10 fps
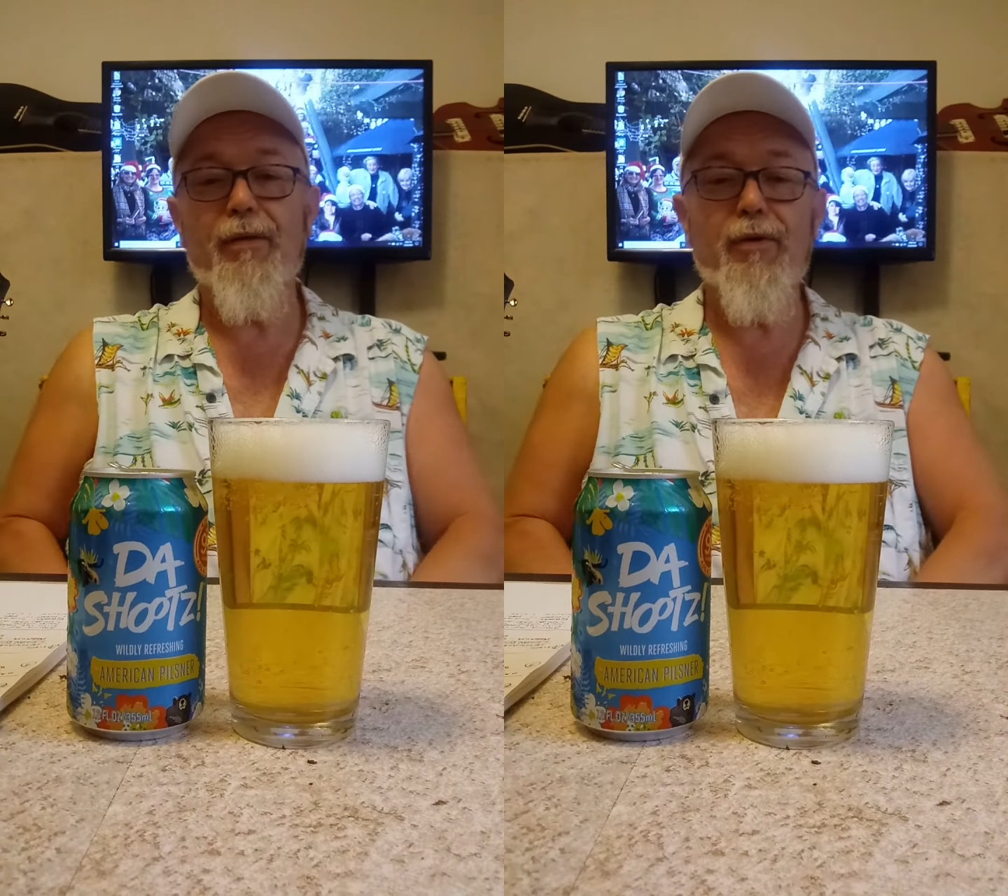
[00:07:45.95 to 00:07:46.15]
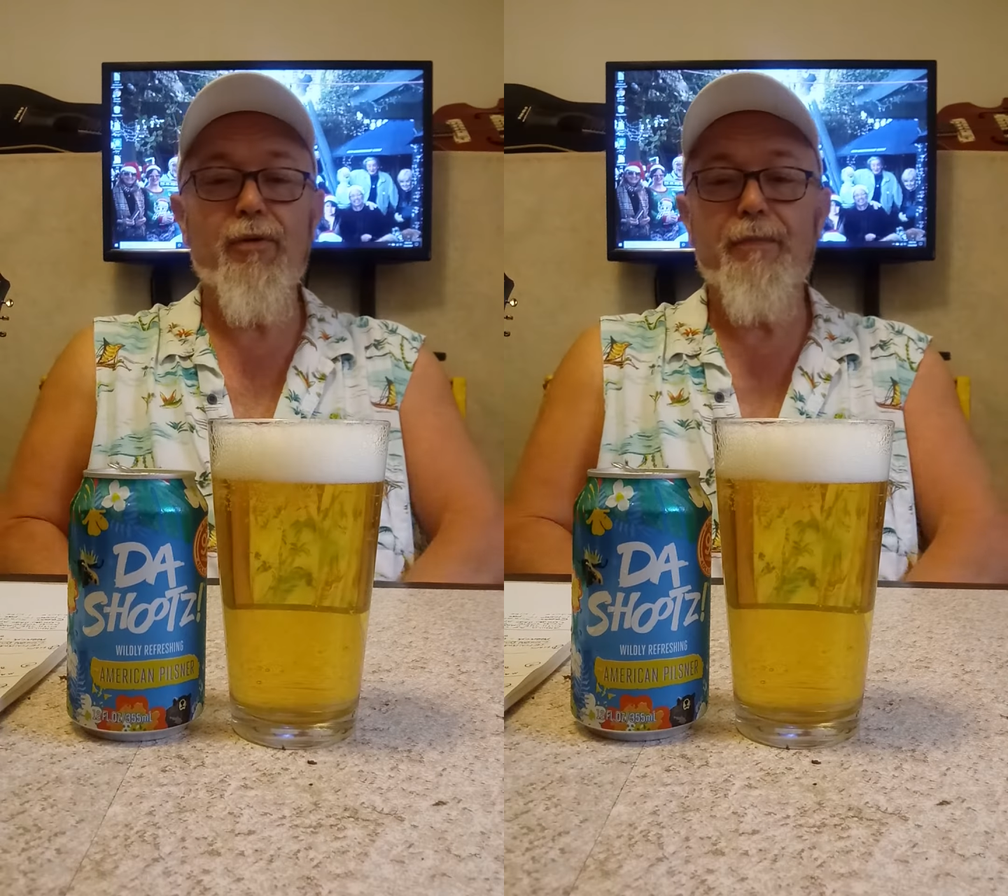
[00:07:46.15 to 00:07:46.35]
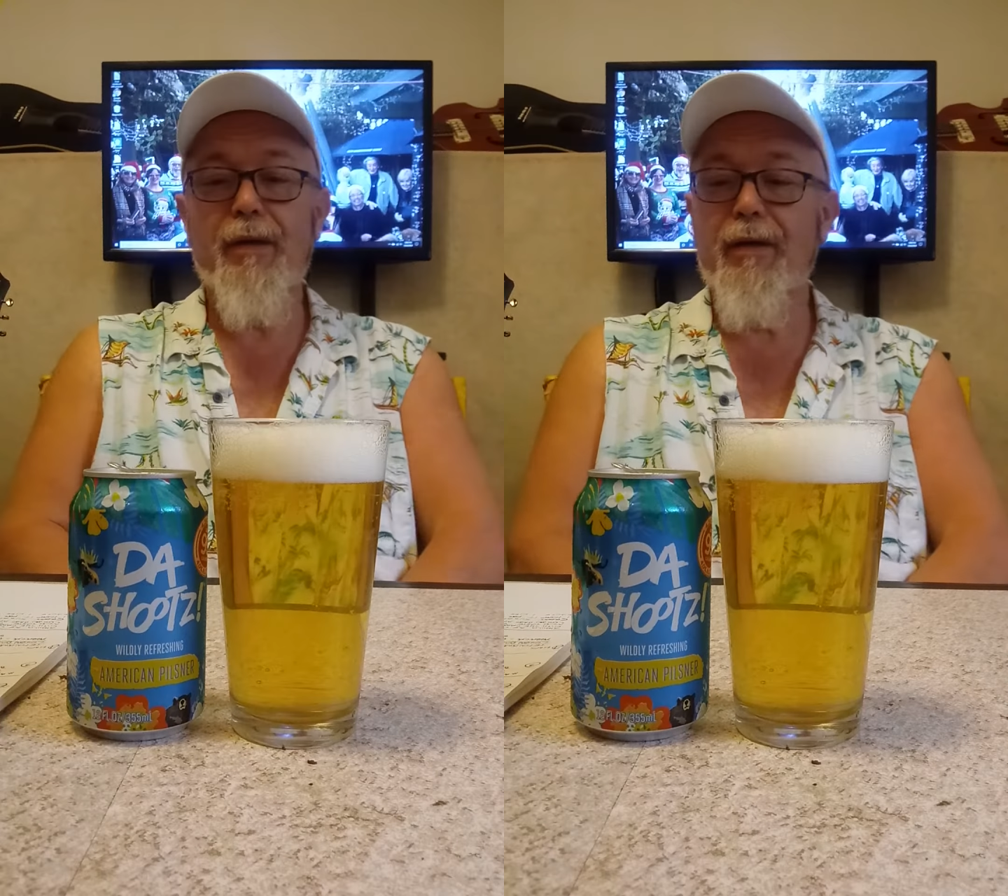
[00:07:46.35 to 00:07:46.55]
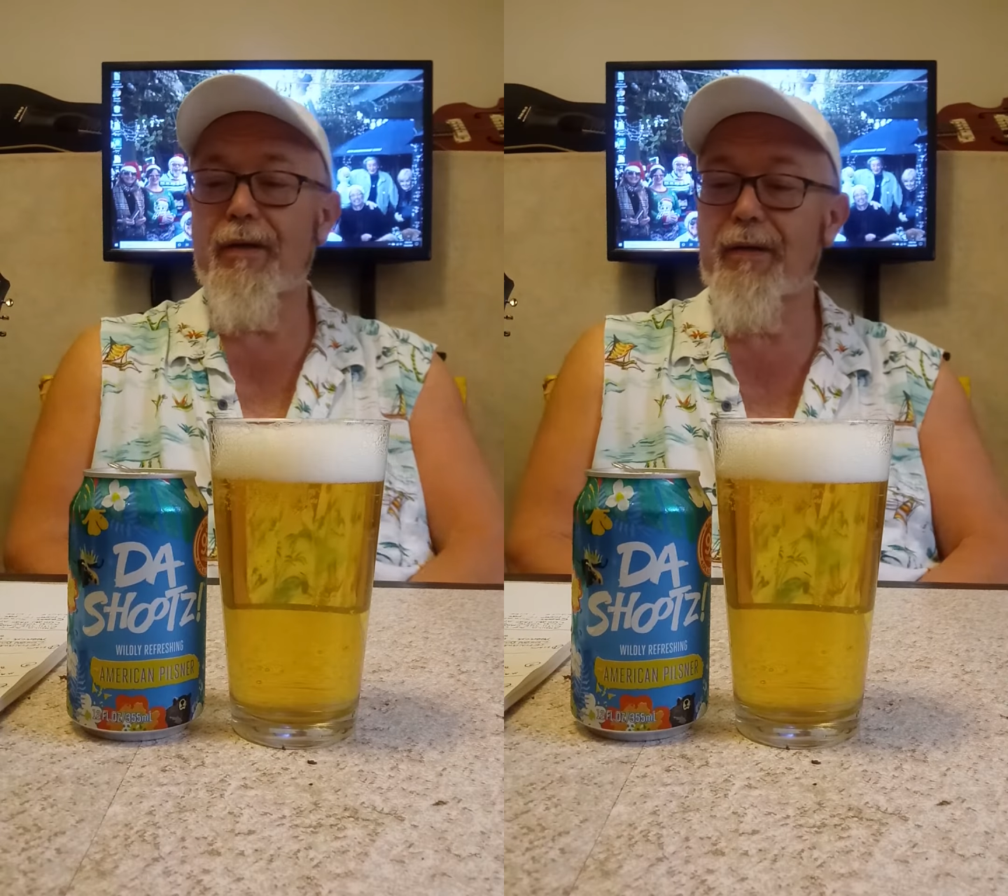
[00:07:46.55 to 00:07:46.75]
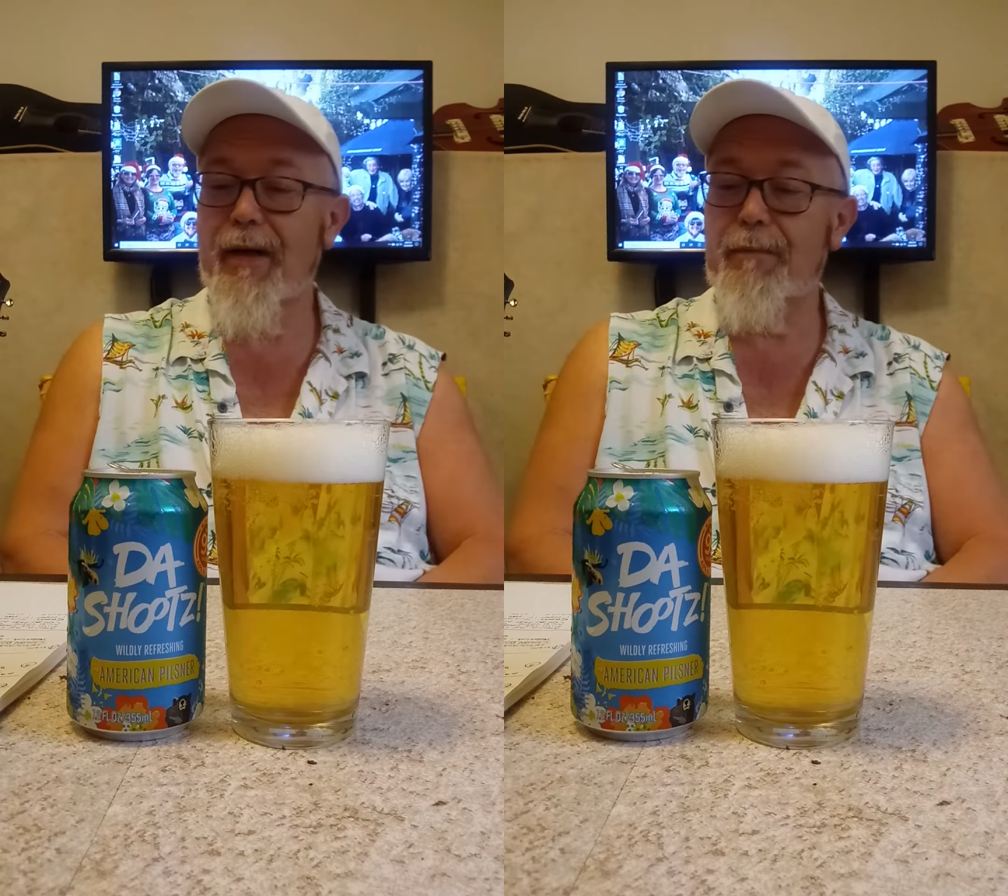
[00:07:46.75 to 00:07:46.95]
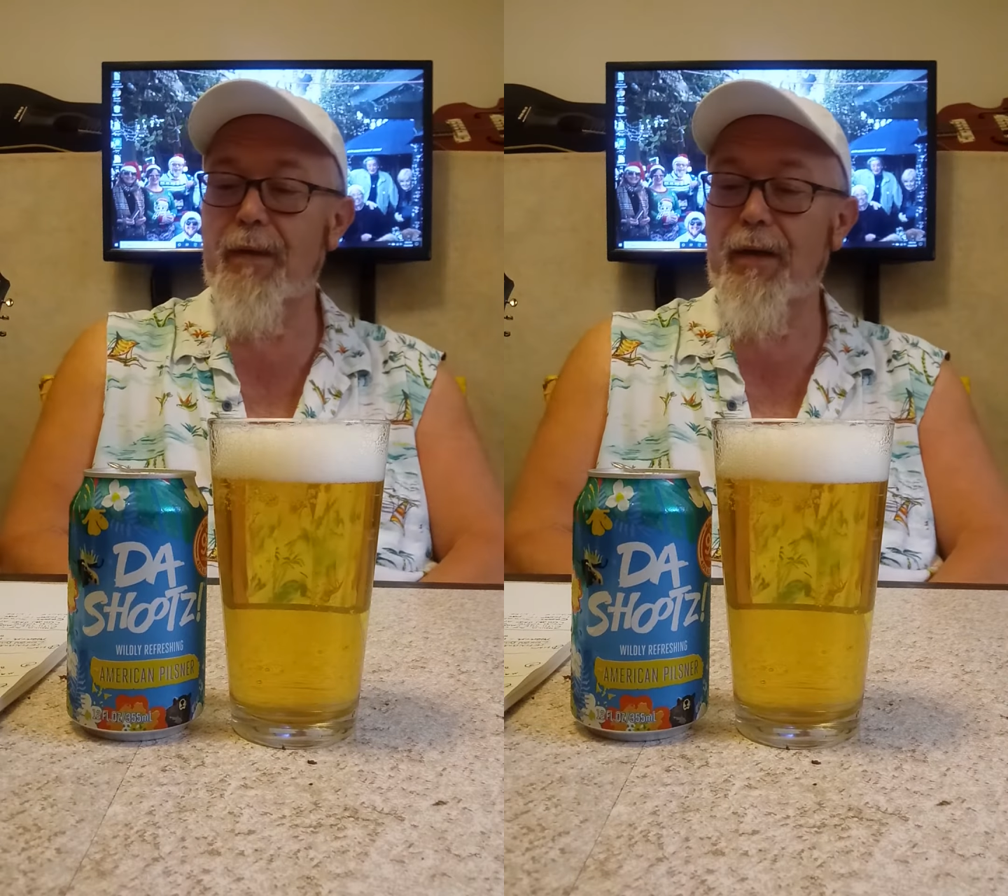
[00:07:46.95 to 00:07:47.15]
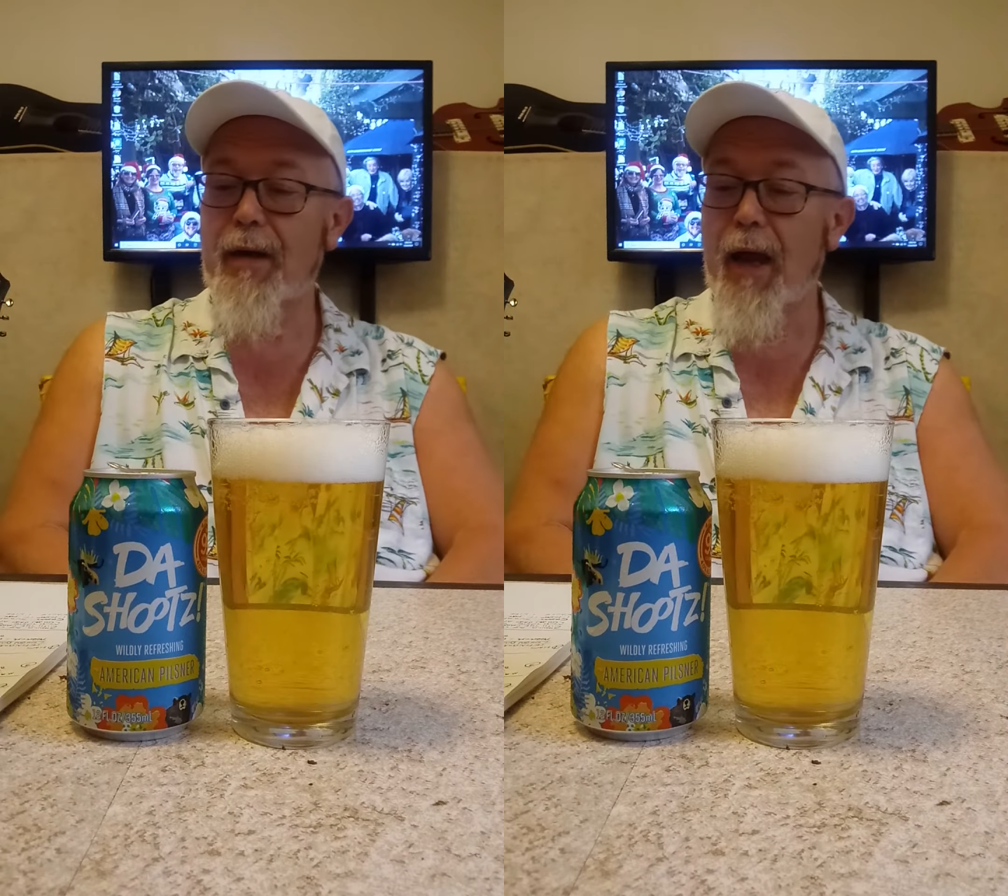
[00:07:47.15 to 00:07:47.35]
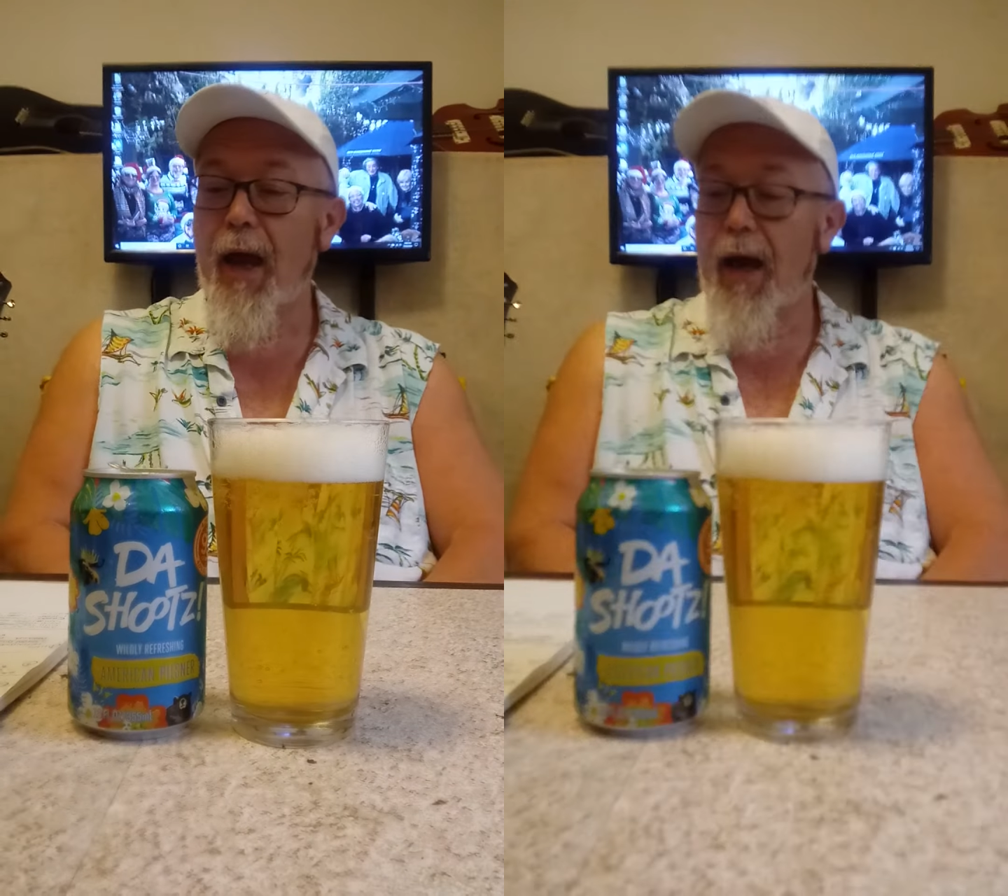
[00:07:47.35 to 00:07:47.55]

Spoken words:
local bar type beer.